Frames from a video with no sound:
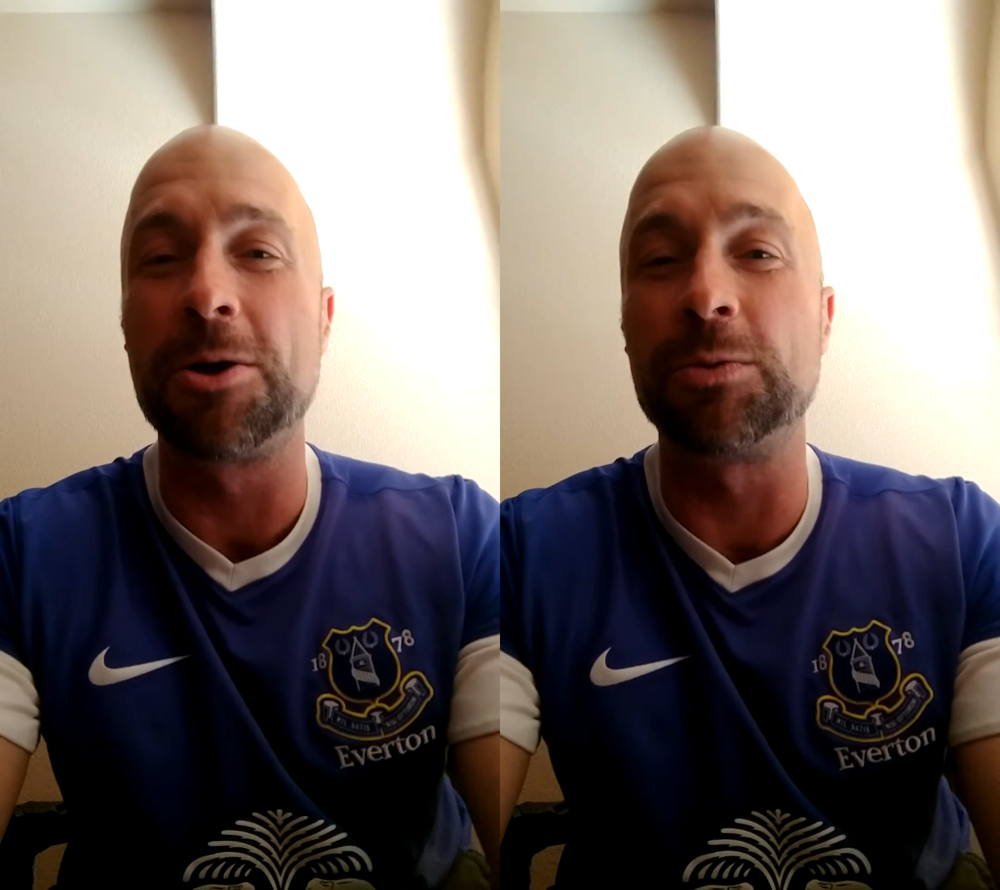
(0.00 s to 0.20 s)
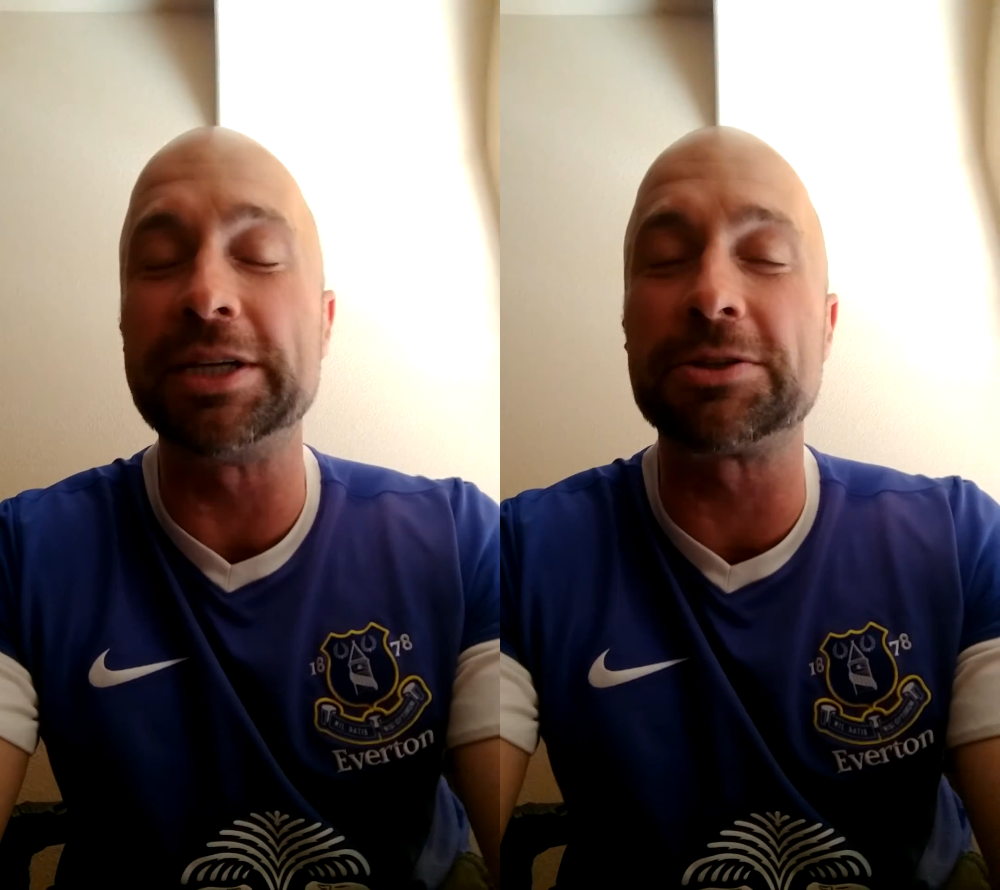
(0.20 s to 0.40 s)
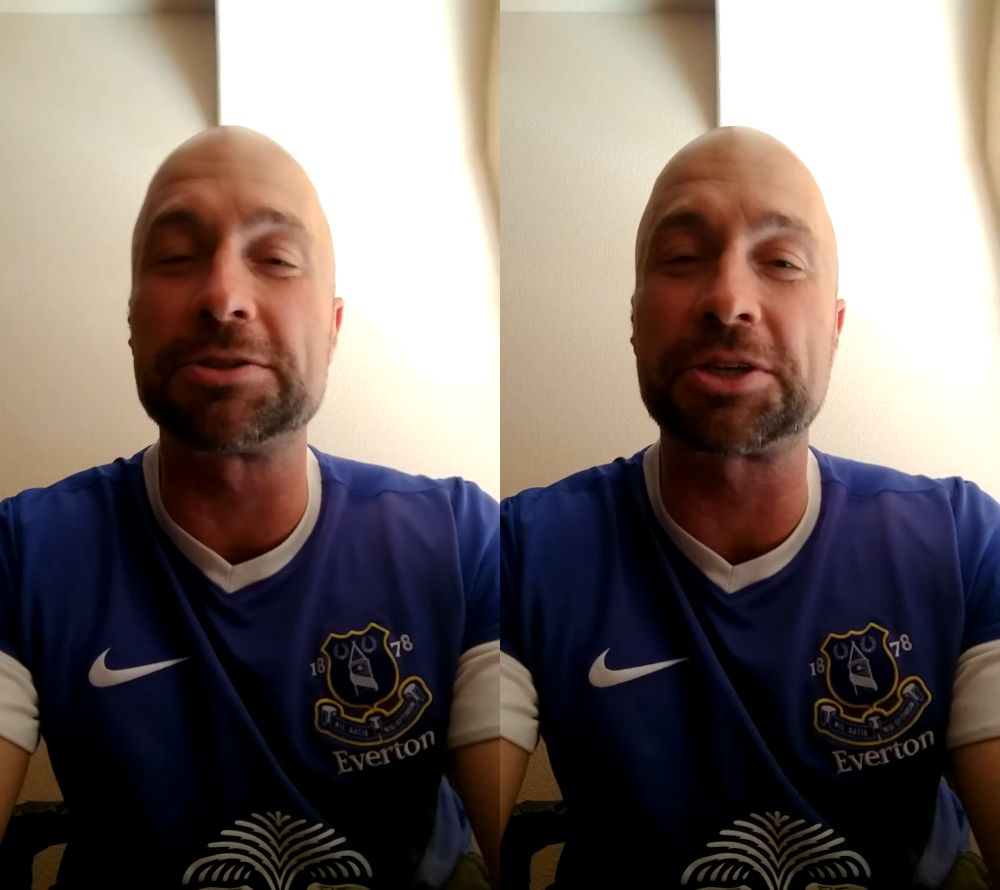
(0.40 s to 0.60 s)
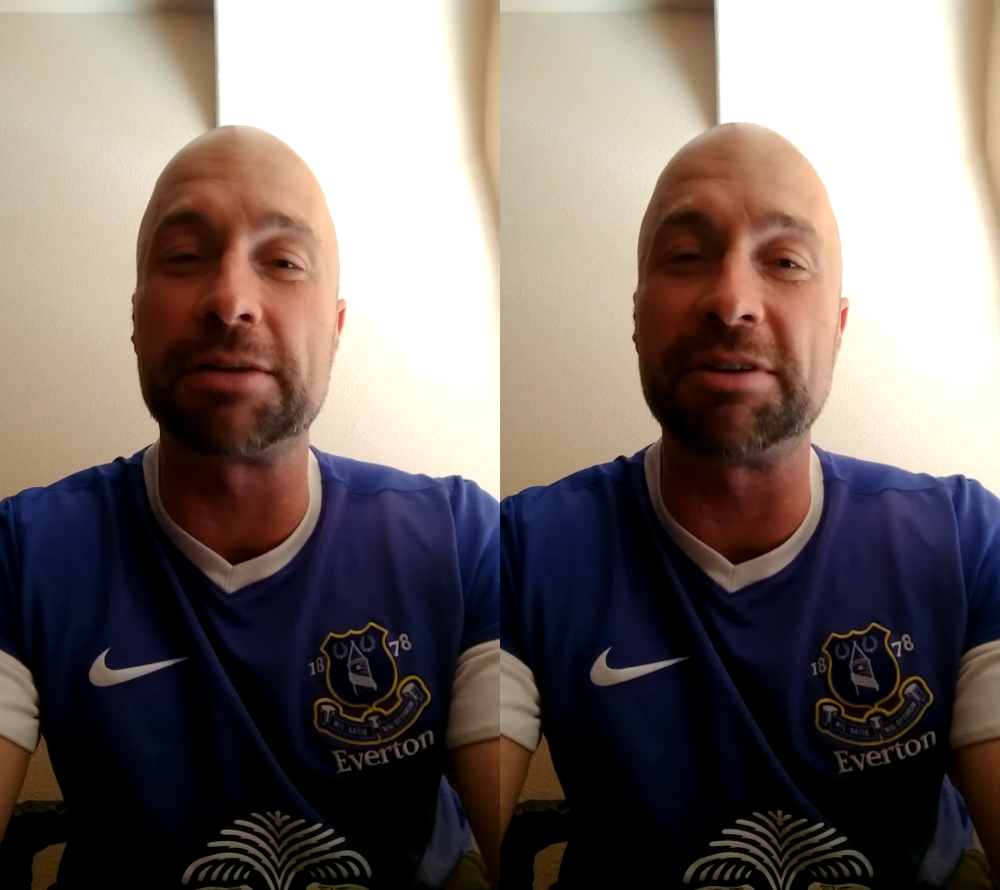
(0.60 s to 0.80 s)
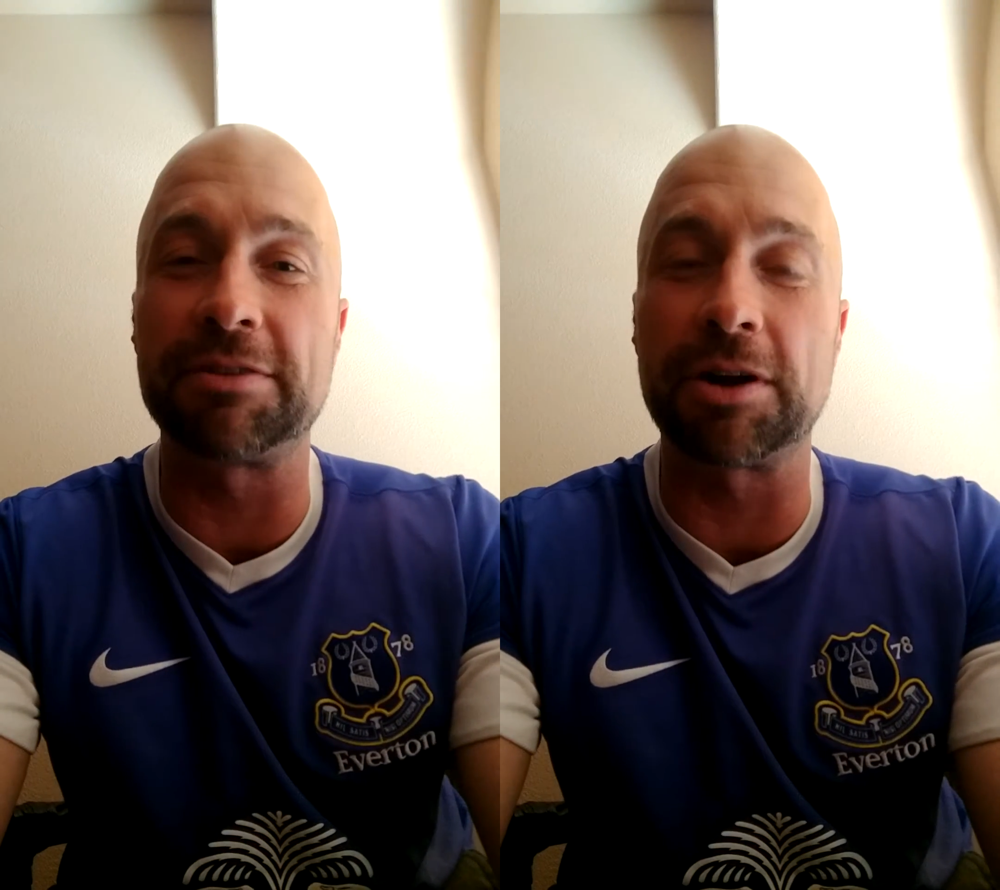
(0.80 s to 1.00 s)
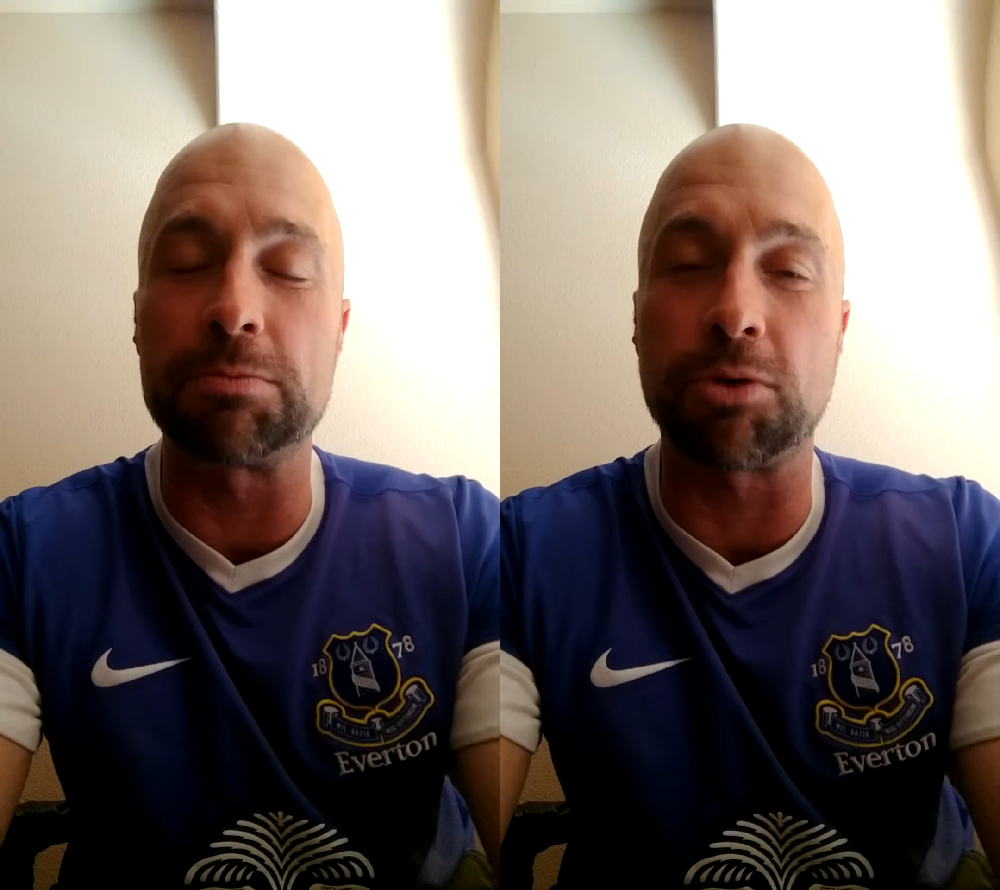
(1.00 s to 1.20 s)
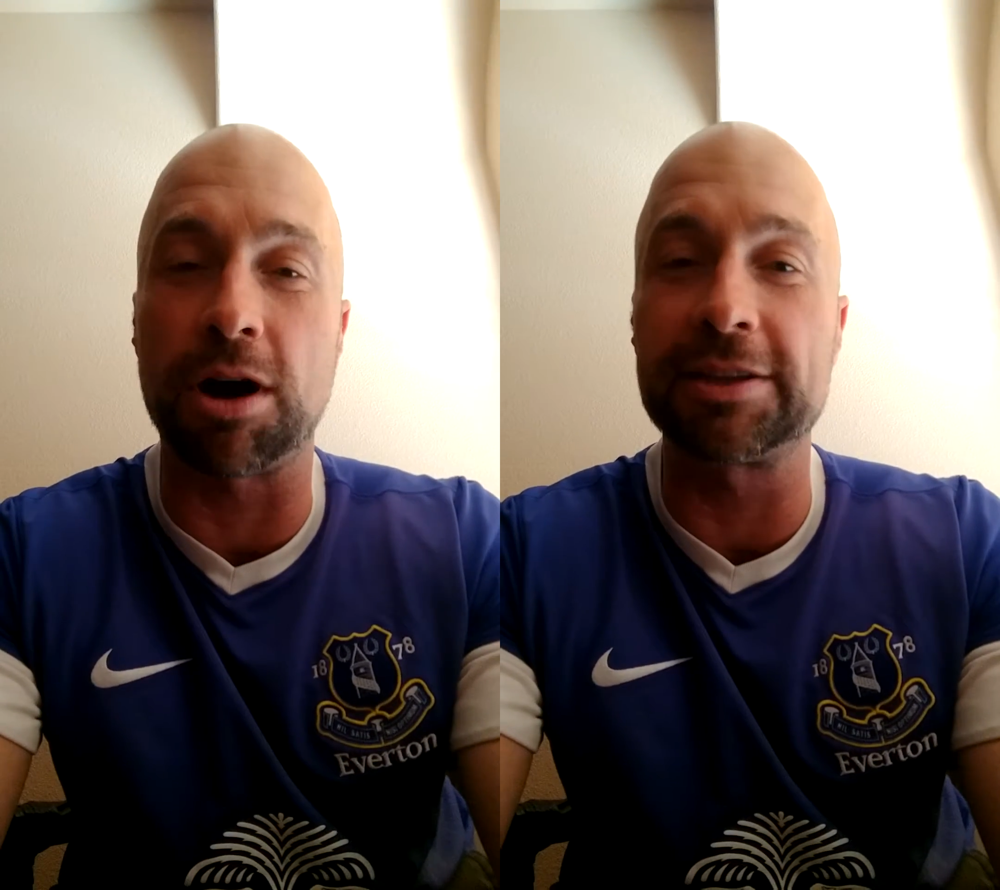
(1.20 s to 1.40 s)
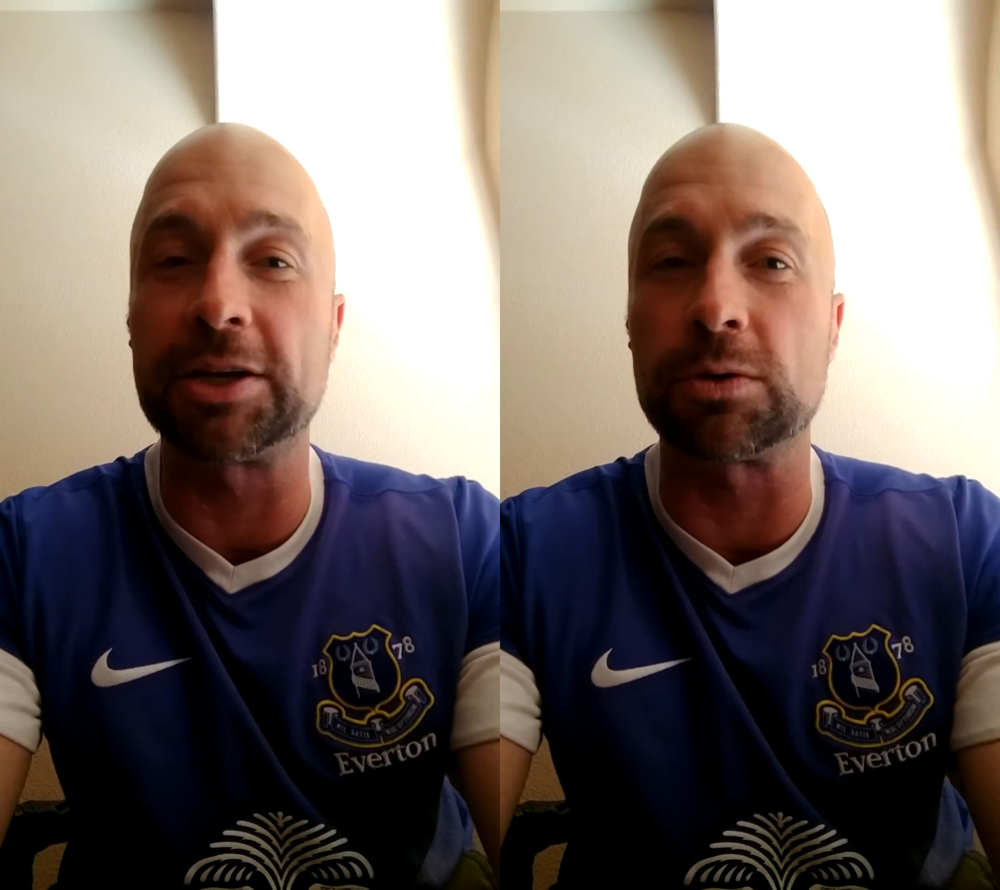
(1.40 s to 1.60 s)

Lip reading: research can be very broadly